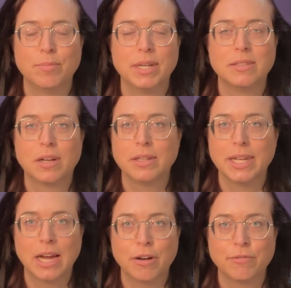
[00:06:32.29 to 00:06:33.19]
but it's all
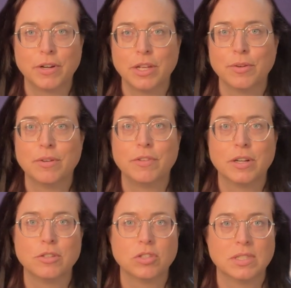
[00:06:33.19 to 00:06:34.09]
laid out for you if you're
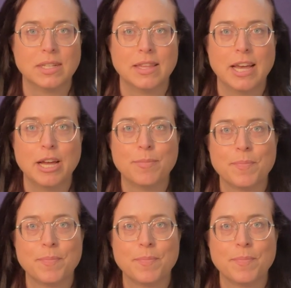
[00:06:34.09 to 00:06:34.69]
interested in that.